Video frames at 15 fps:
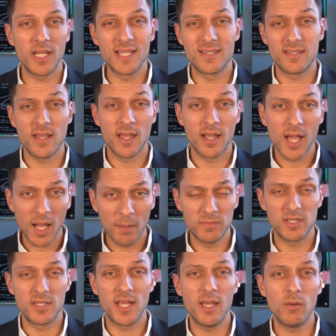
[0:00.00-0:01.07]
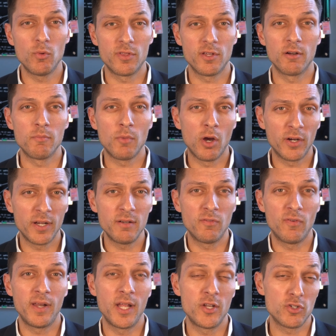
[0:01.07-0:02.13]
in staying up to date with our market and
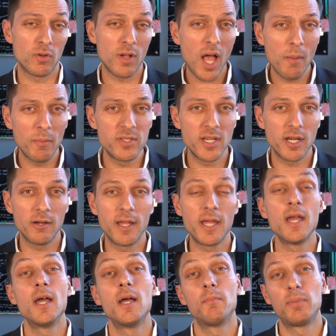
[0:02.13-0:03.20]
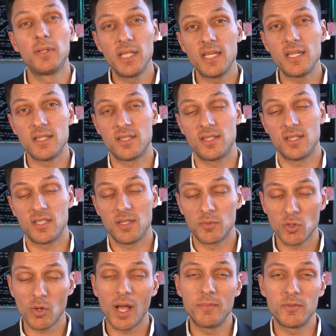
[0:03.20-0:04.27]
financial commentary, please
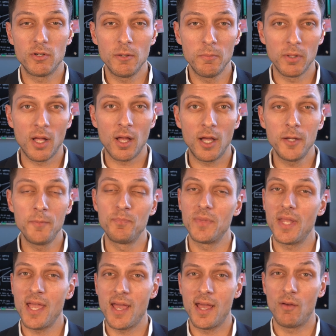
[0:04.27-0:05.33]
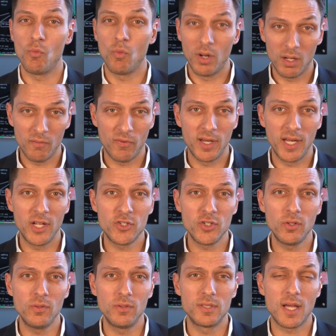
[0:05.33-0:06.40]
subscribe to our blog at
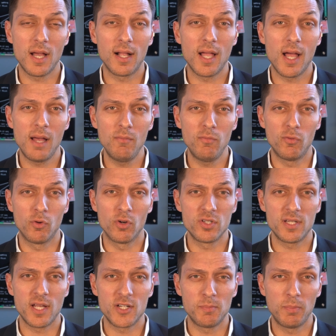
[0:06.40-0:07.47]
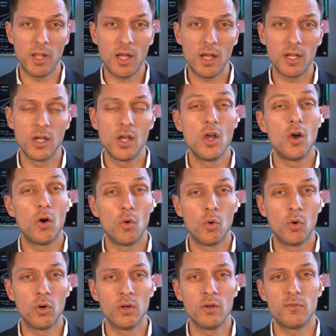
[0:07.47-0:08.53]
oneupfinancial.com/blog
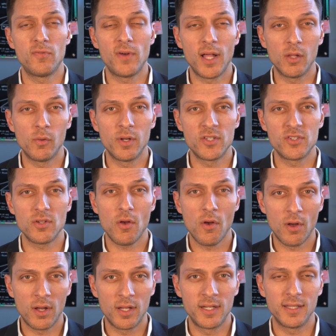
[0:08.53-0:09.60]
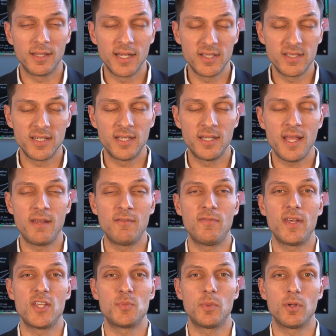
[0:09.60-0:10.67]
or follow us on LinkedIn and
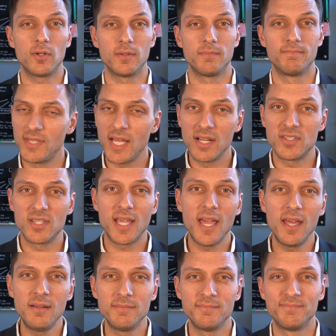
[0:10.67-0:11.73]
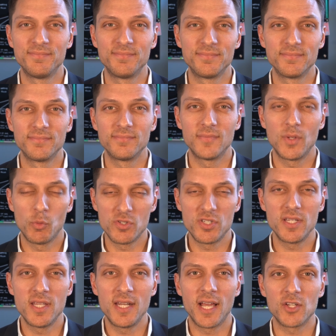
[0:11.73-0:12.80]
Facebook. Thanks again, and we'll
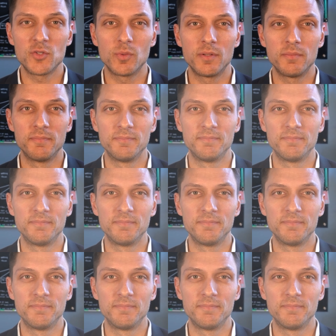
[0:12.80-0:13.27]
see you in the next one.